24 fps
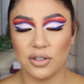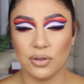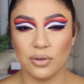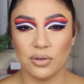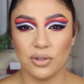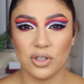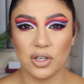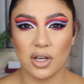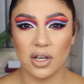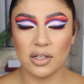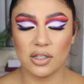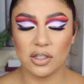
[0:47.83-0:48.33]

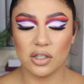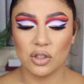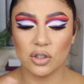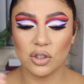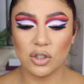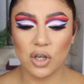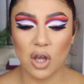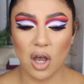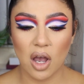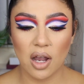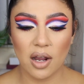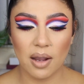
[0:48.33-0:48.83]
to
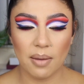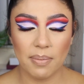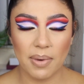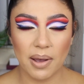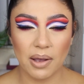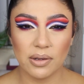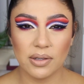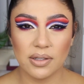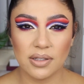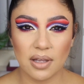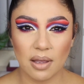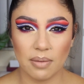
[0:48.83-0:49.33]
just talk
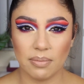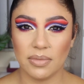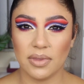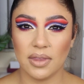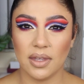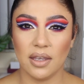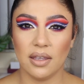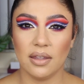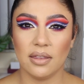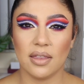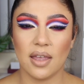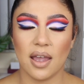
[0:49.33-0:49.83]
about
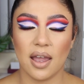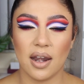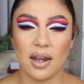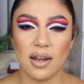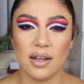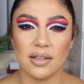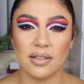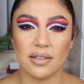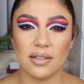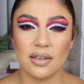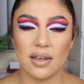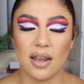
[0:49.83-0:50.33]
something that
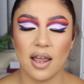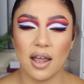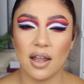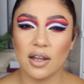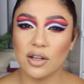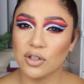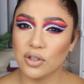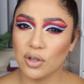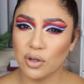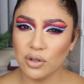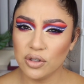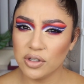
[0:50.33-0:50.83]
is
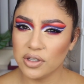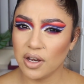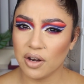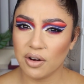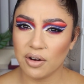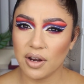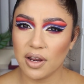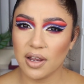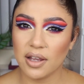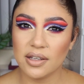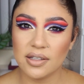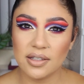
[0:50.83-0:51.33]
not so
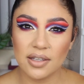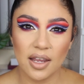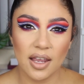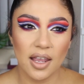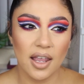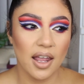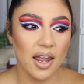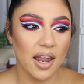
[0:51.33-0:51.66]
serious,